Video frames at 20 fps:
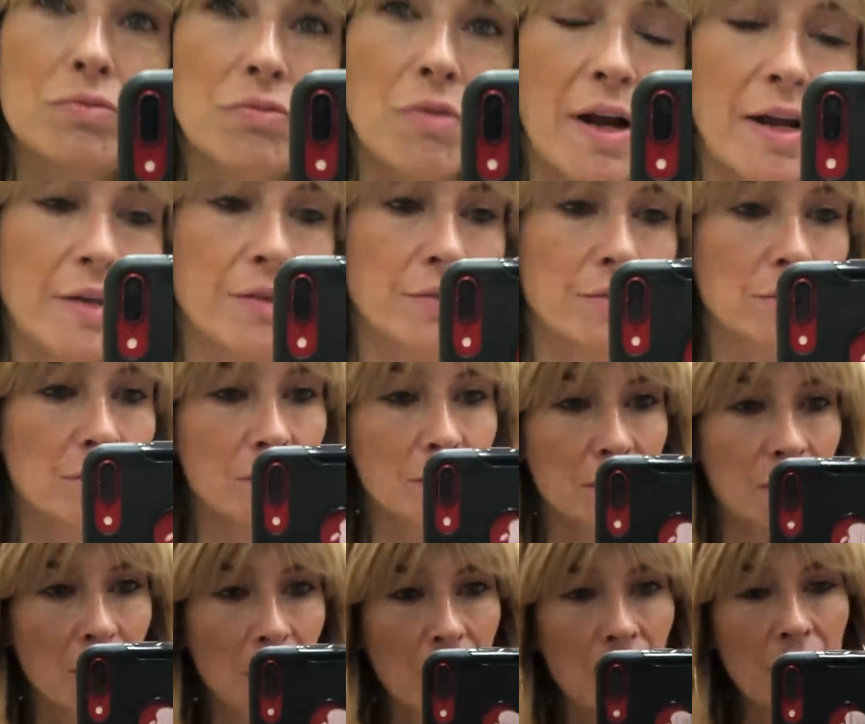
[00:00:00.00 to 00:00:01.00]

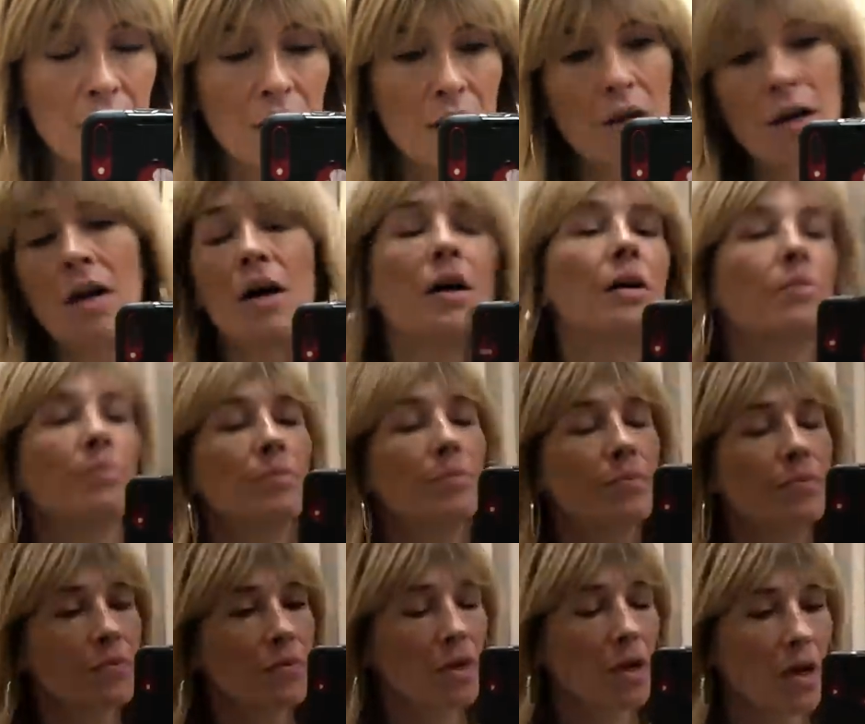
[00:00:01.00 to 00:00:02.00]
Rails. Um,
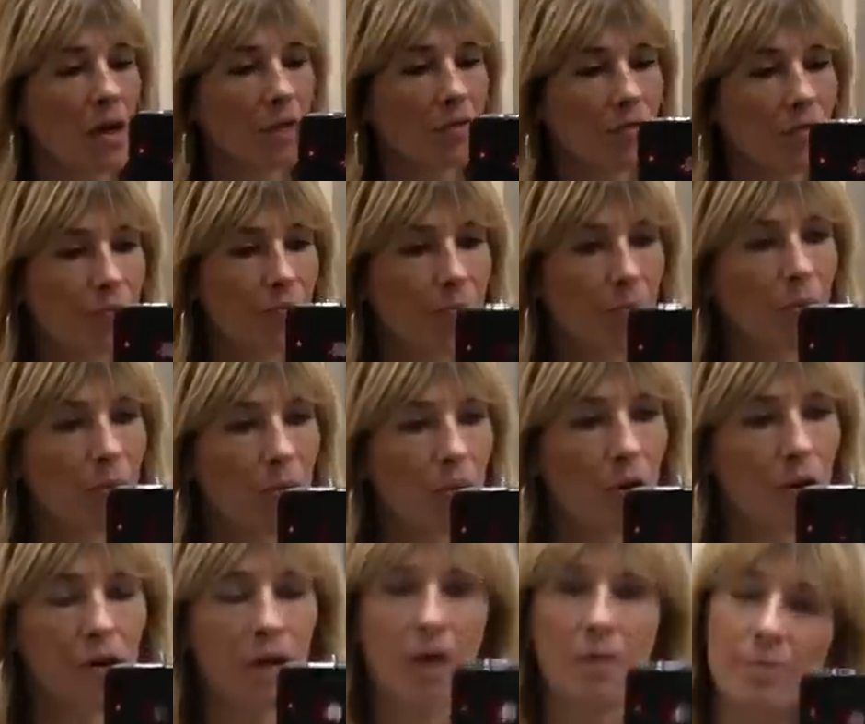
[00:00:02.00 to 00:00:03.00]
I've
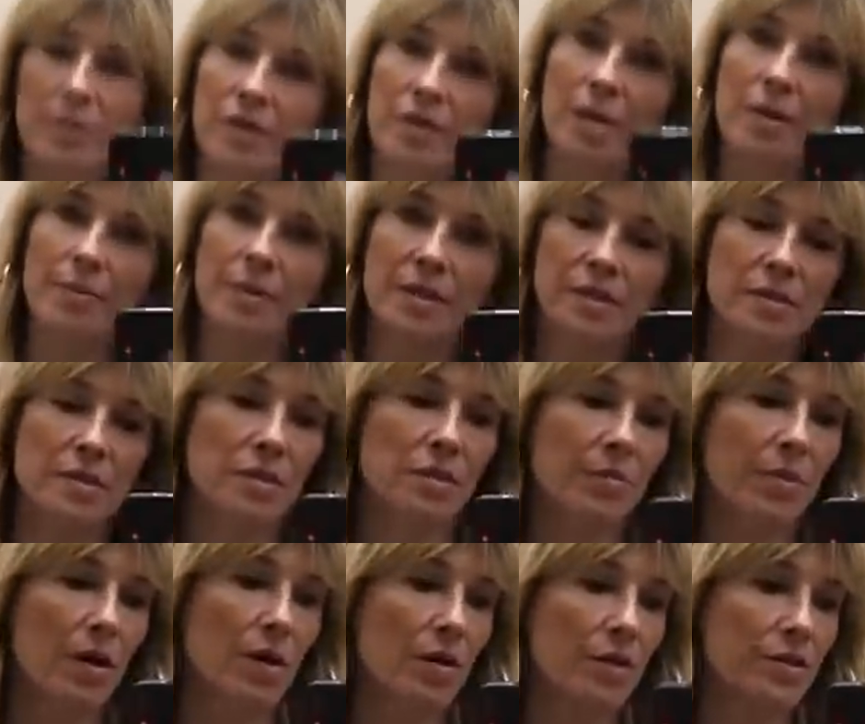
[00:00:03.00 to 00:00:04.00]
bought a couple of their bits in the
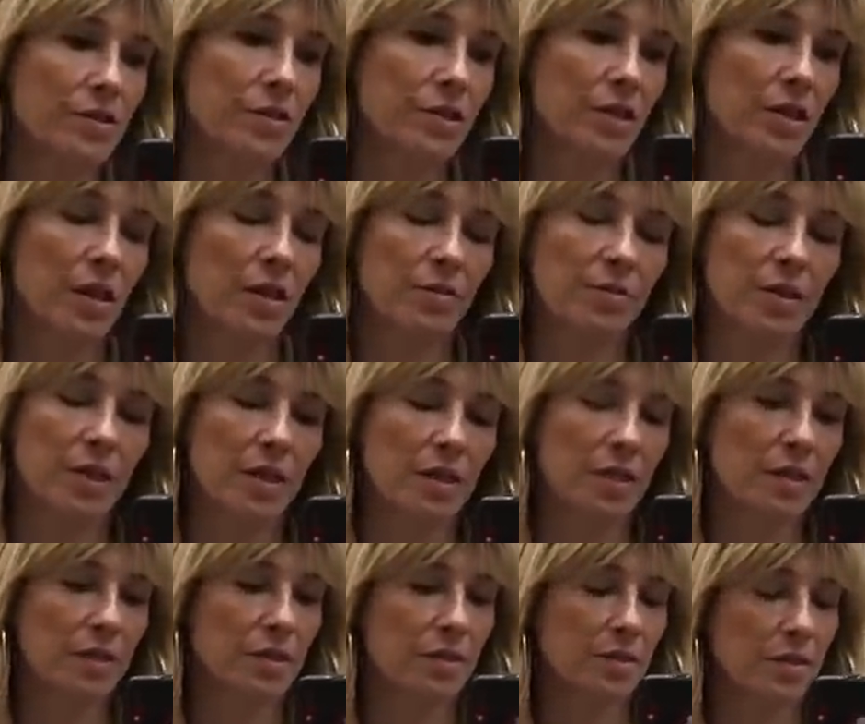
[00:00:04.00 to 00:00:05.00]
past. You can get them in
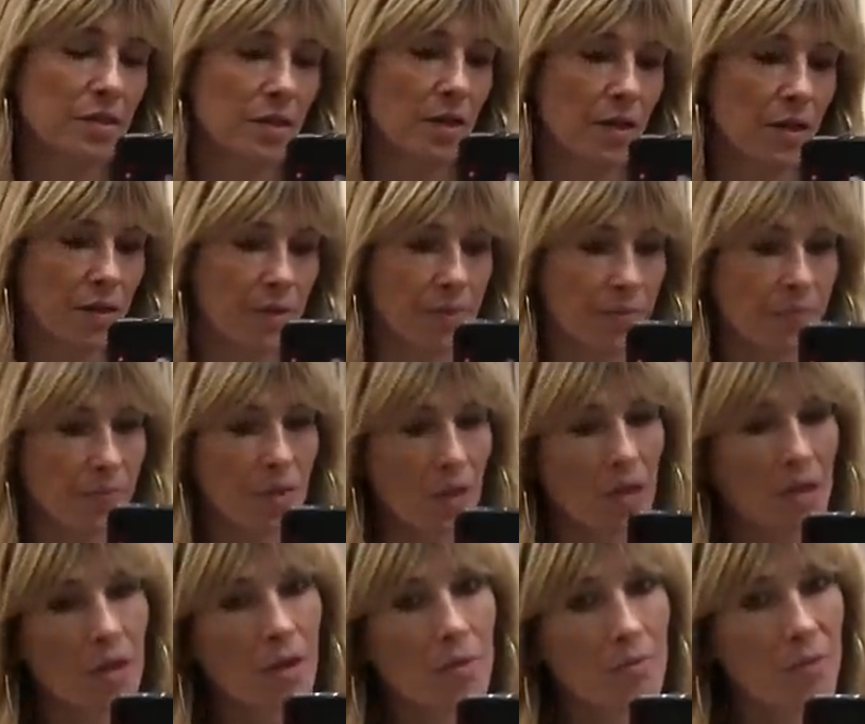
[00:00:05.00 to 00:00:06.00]
England, um,
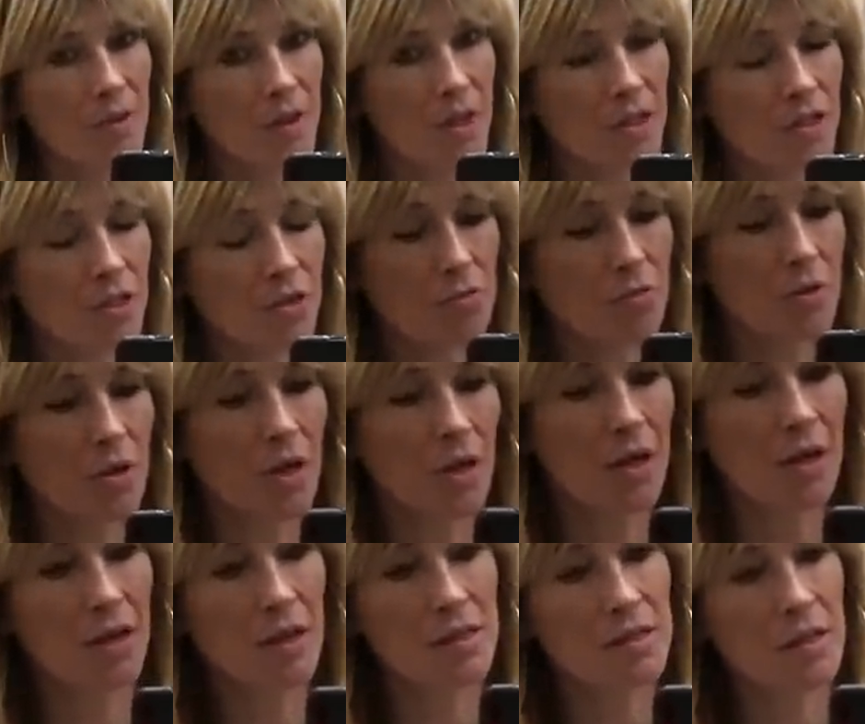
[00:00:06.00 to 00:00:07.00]
but they do really
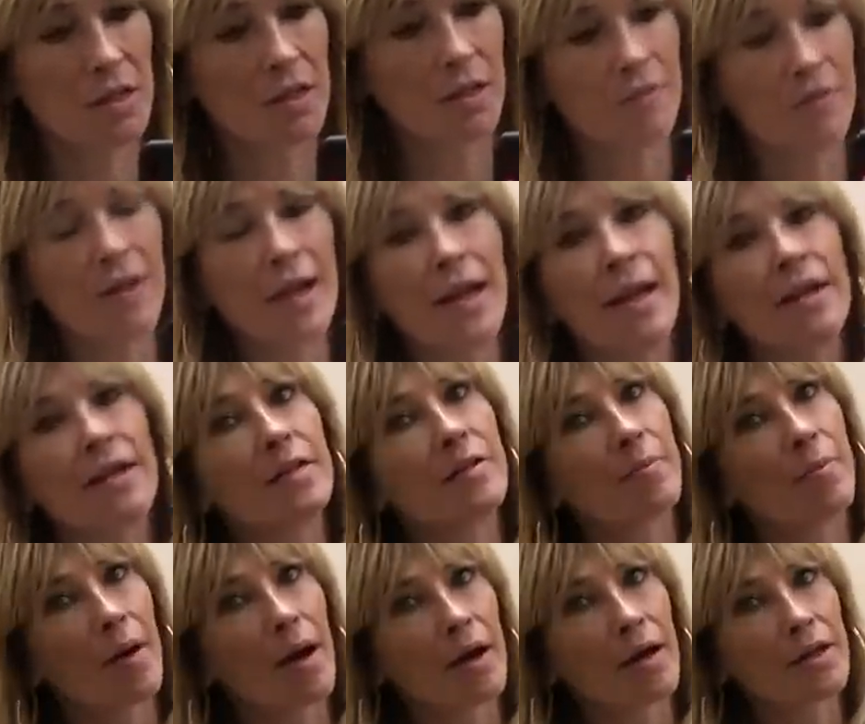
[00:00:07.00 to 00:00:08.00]
nice kind of
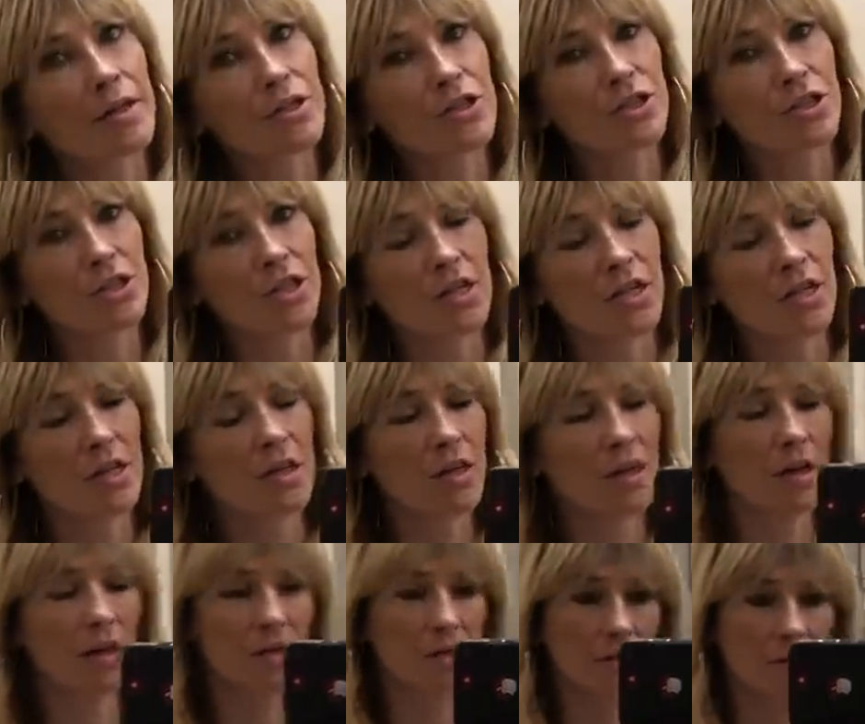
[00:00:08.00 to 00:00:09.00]
laid back,
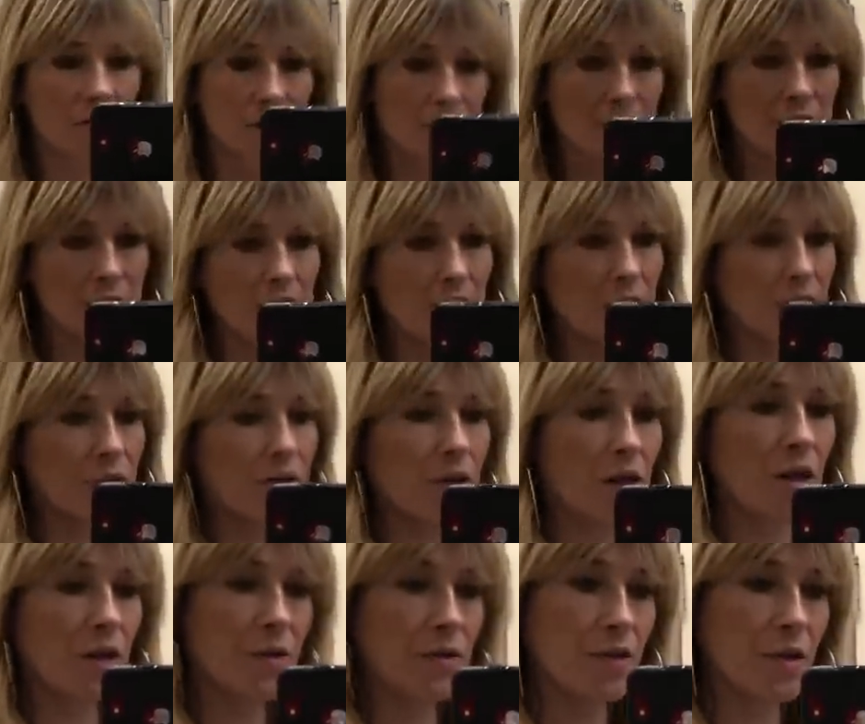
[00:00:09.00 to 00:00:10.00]
chic style
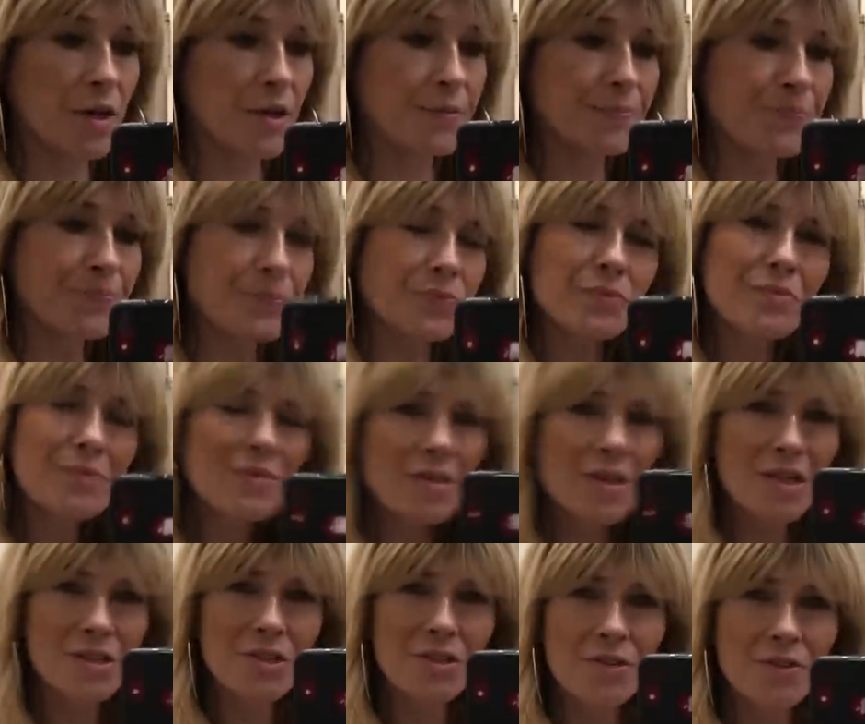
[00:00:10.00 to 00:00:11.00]
clothing.
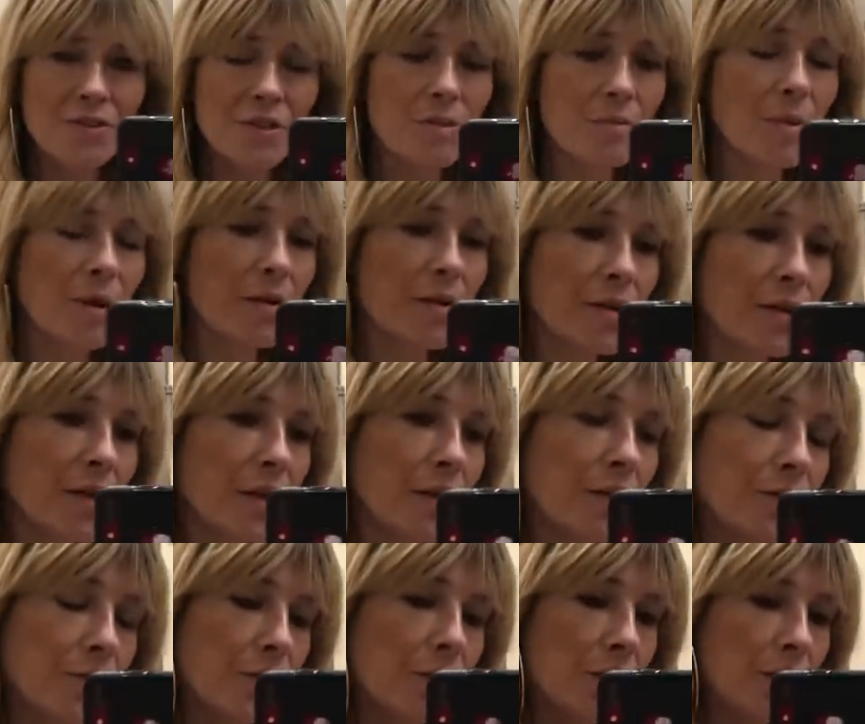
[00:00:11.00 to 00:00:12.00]
I don't know if they're American
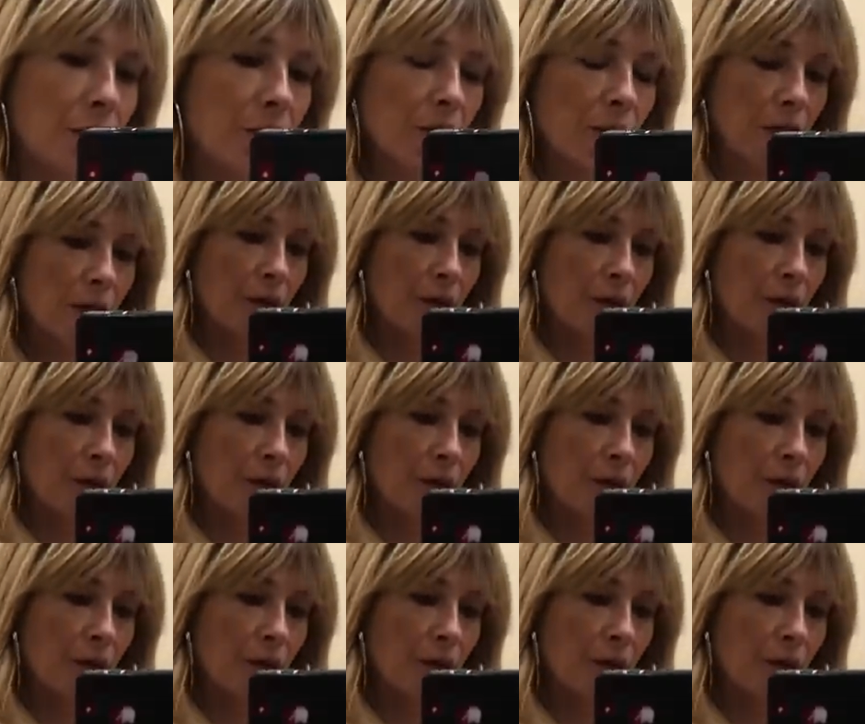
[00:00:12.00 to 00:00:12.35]
actually.